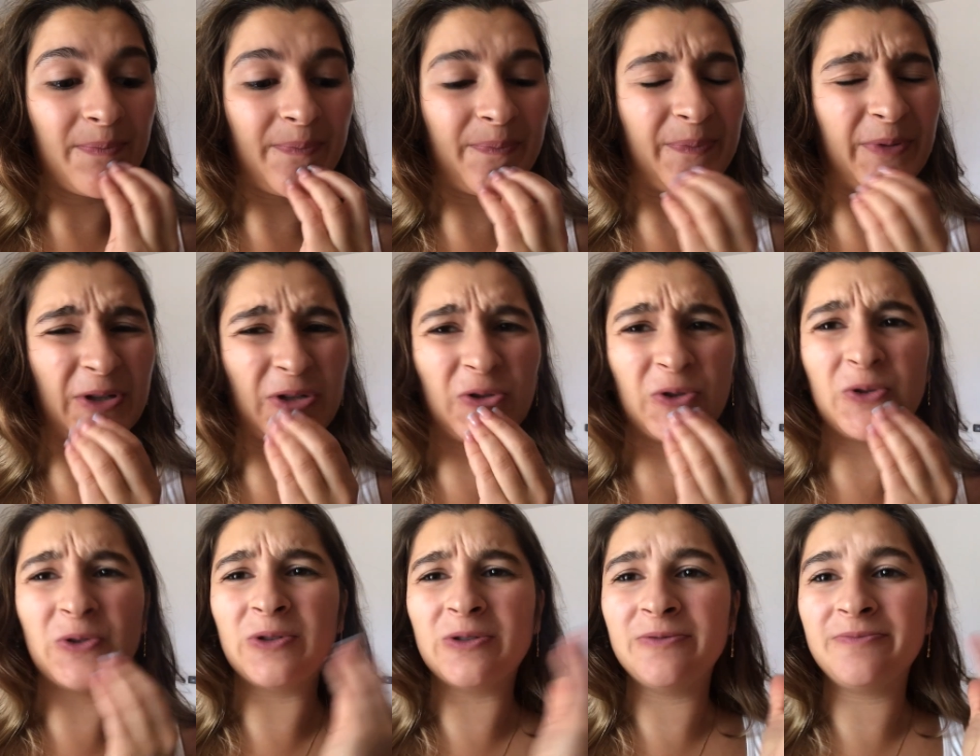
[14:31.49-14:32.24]
but
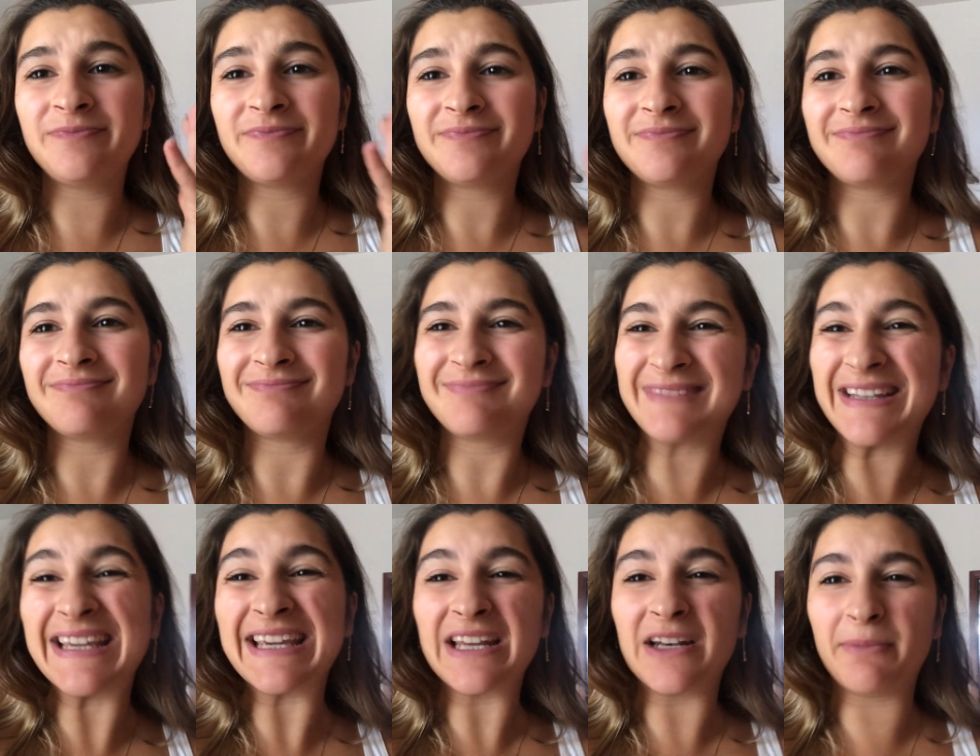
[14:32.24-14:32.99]
you're
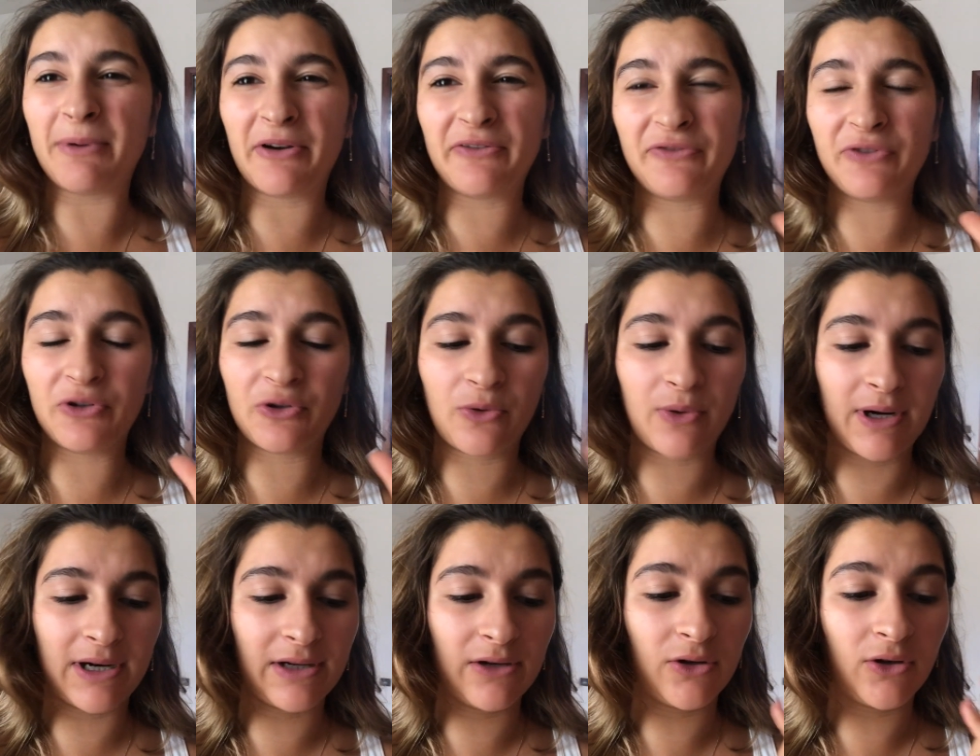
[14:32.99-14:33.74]
thinking about food
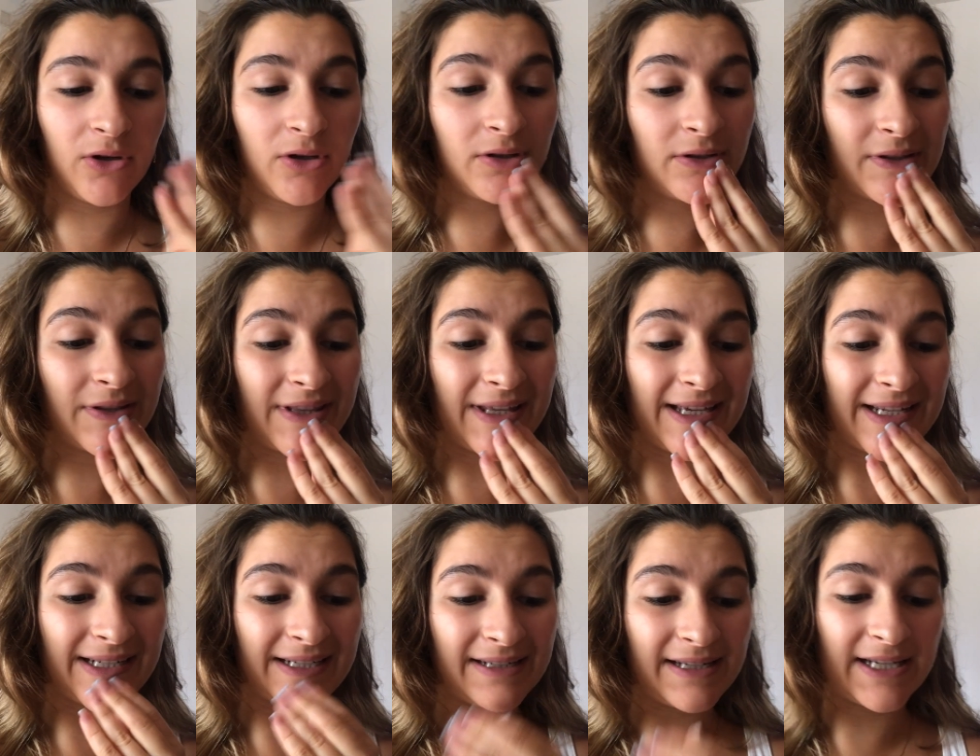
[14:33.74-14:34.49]
quite a lot,
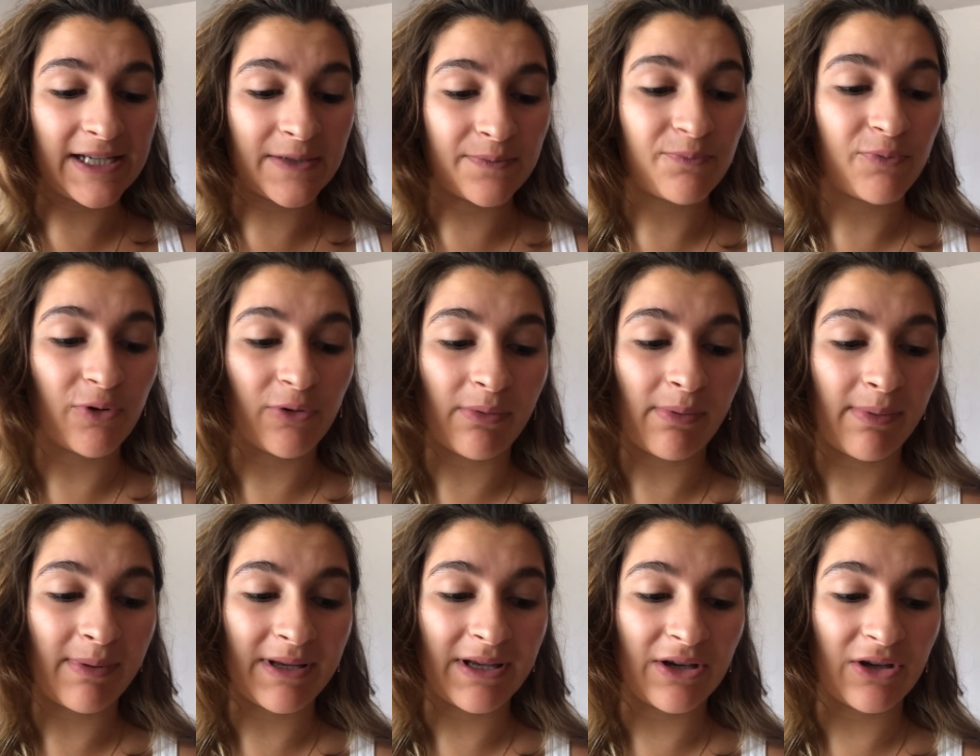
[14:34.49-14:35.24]
then it's
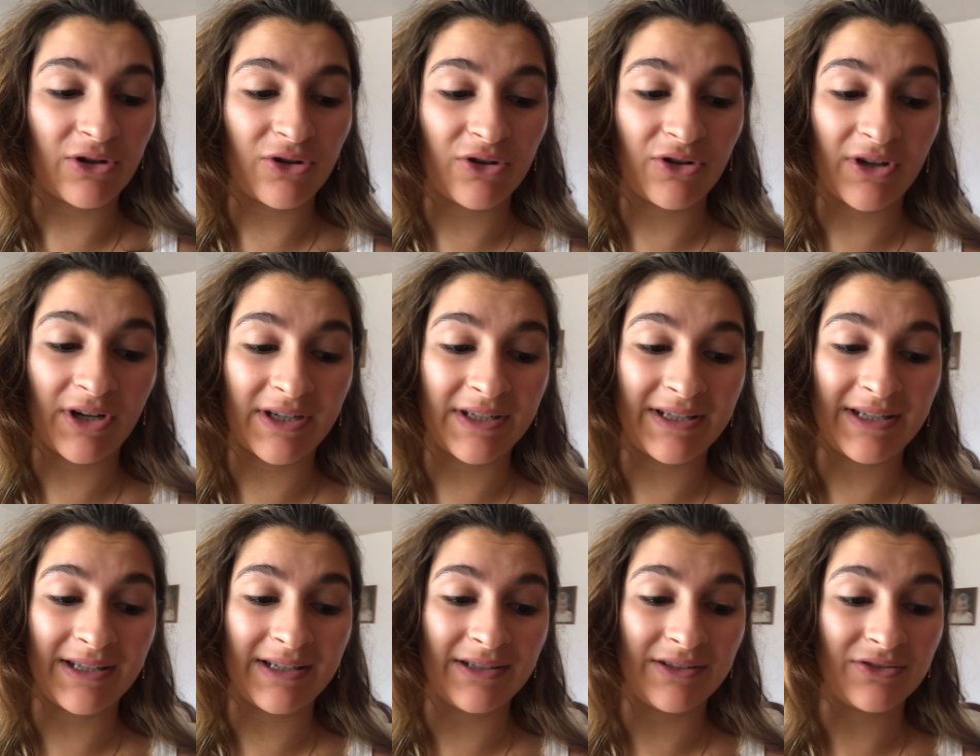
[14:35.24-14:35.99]
probably a good
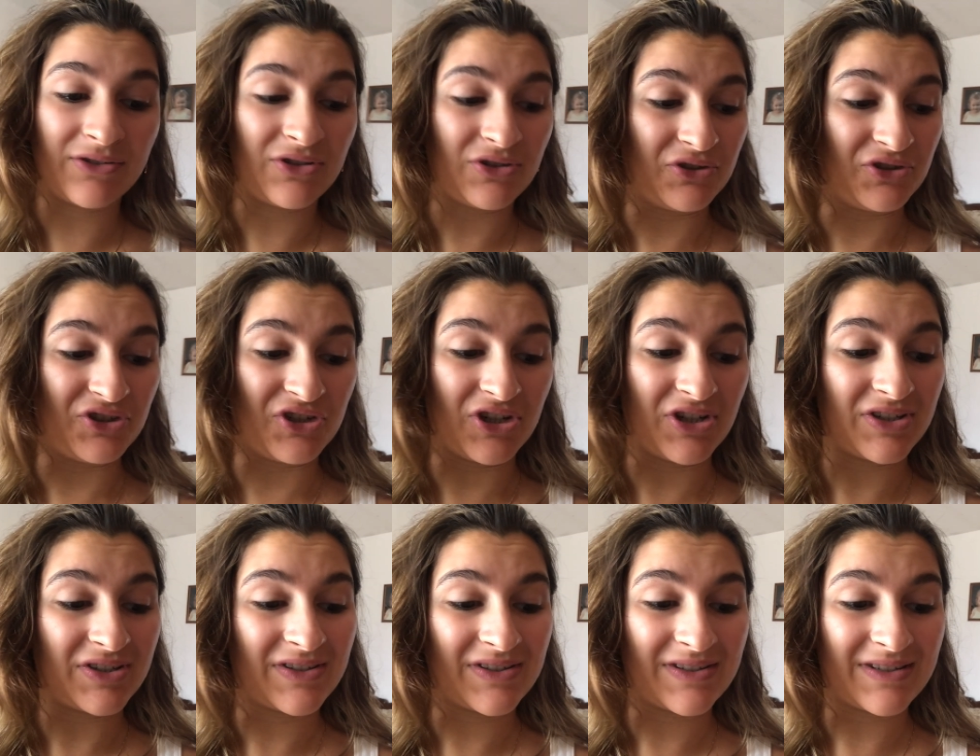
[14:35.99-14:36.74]
idea to
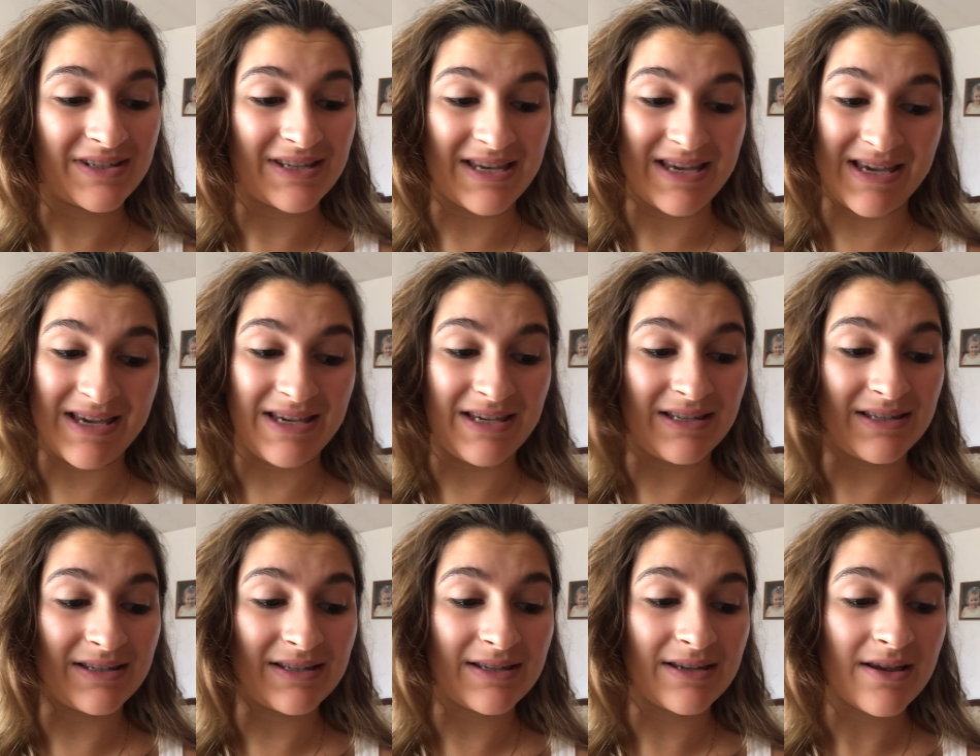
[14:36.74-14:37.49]
just
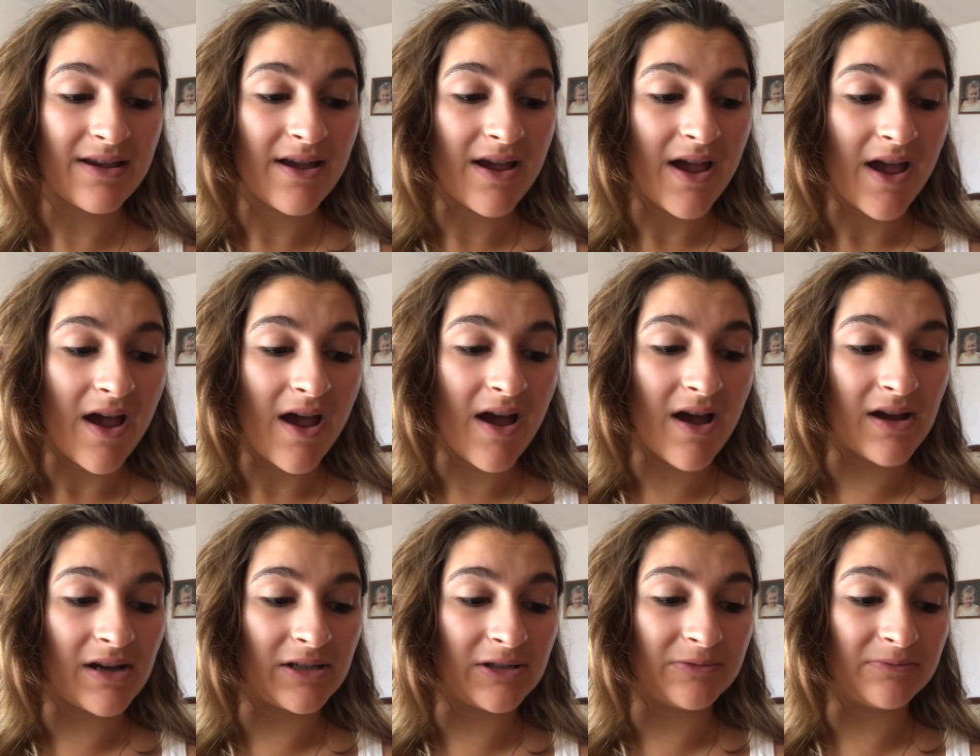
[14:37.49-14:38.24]
eat,
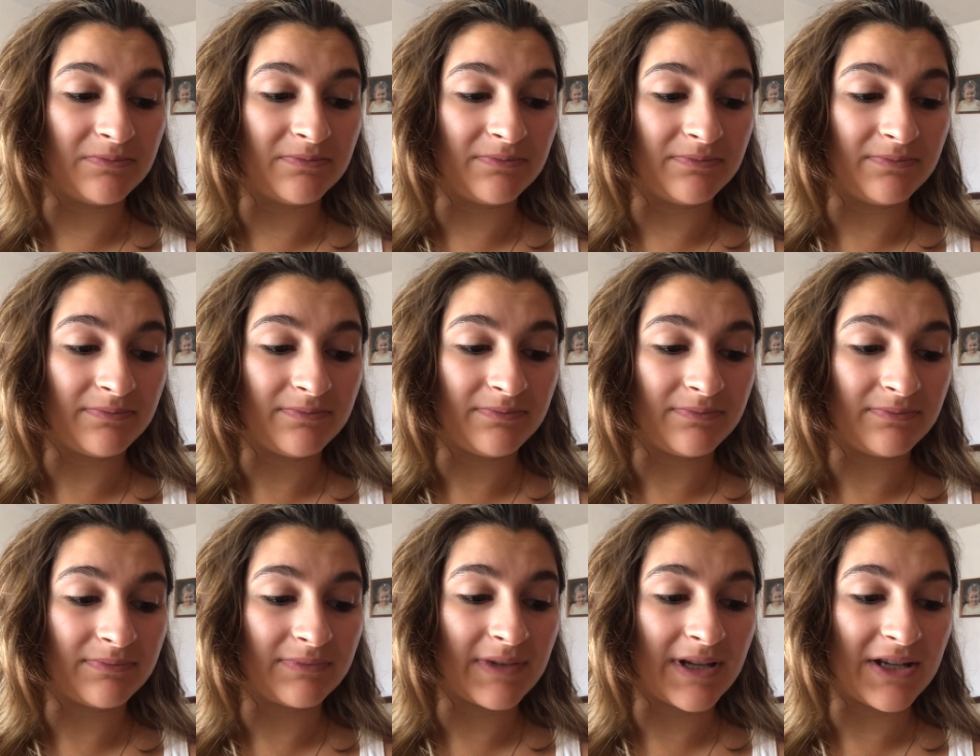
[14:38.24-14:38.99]
um,
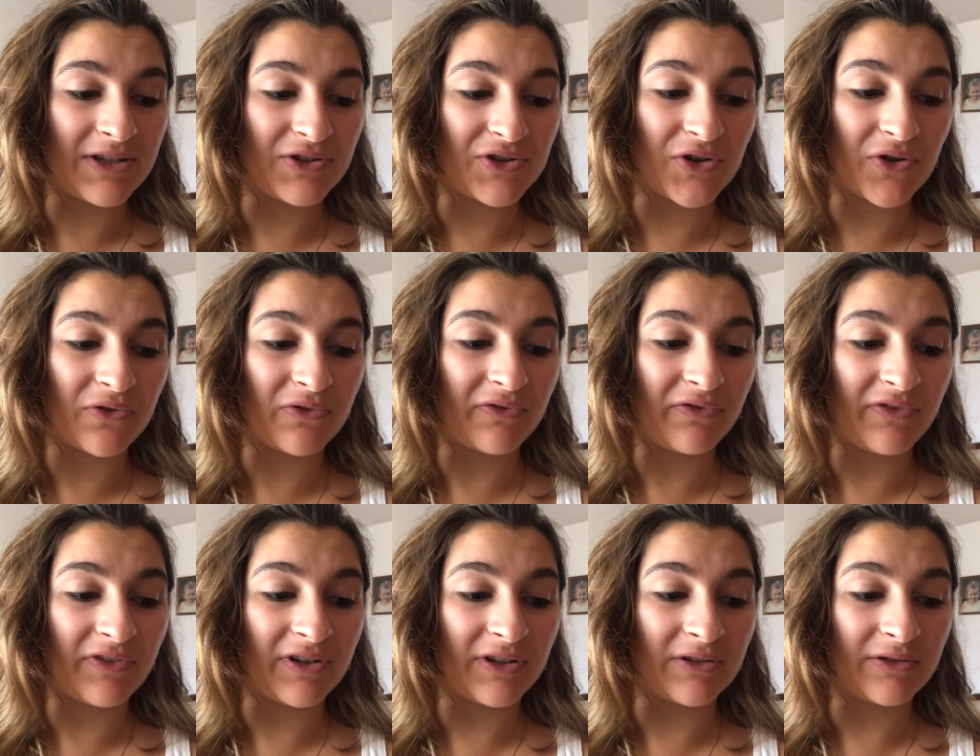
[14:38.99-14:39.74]
and don't
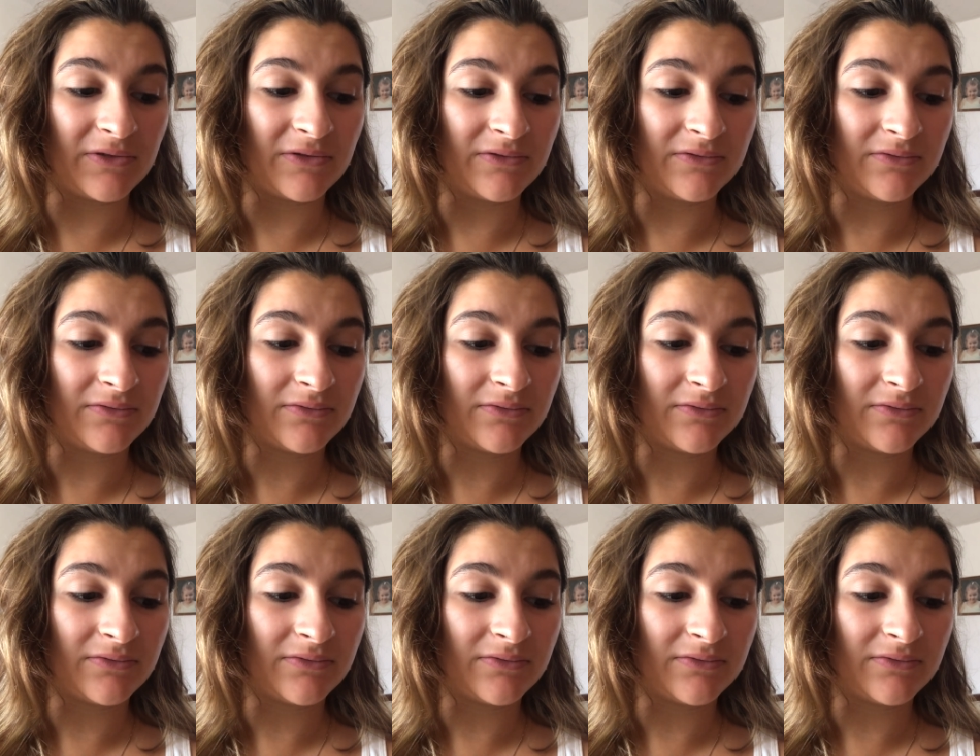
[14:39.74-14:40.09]
feel